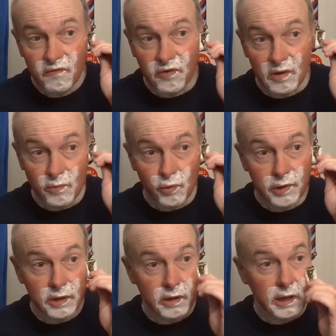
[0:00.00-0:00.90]
from
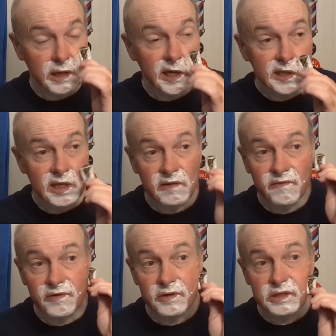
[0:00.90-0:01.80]
where I got
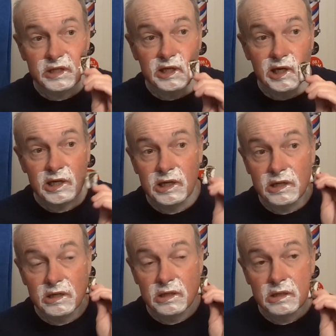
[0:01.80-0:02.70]
that first tuck,
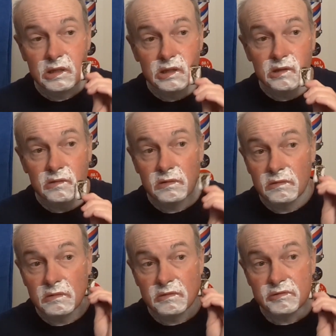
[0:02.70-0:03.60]

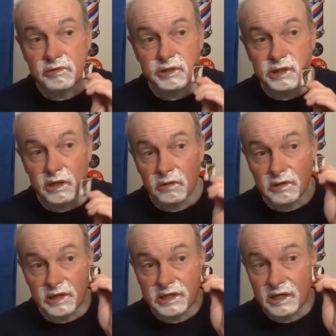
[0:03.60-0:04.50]
which was the
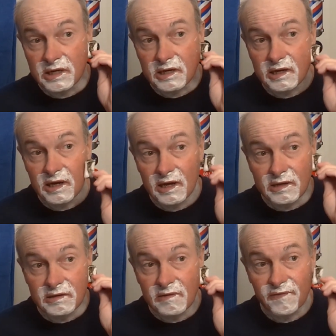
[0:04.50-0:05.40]
only tuck I
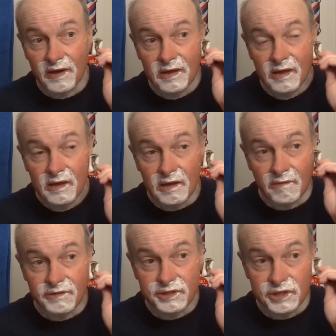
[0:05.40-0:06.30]
had. And if I
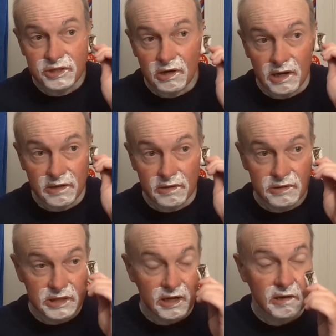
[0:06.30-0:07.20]
was just trying
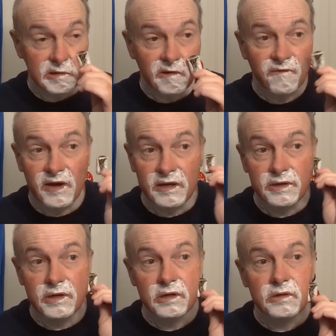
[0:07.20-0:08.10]
those out, and if I
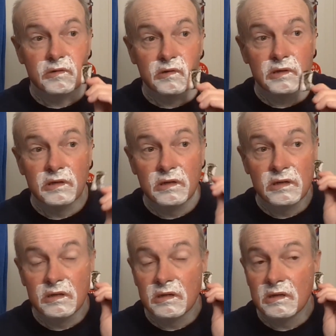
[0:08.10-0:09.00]
had known,
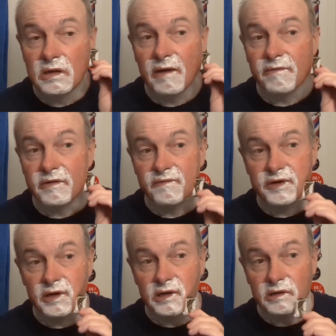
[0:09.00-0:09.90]
I would have
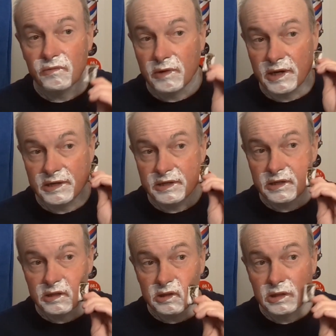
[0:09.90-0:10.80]
done what I
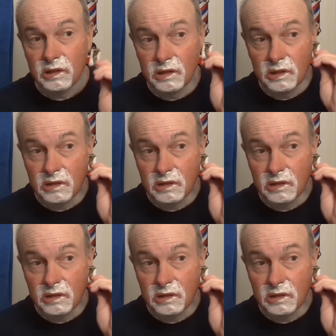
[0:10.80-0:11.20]
did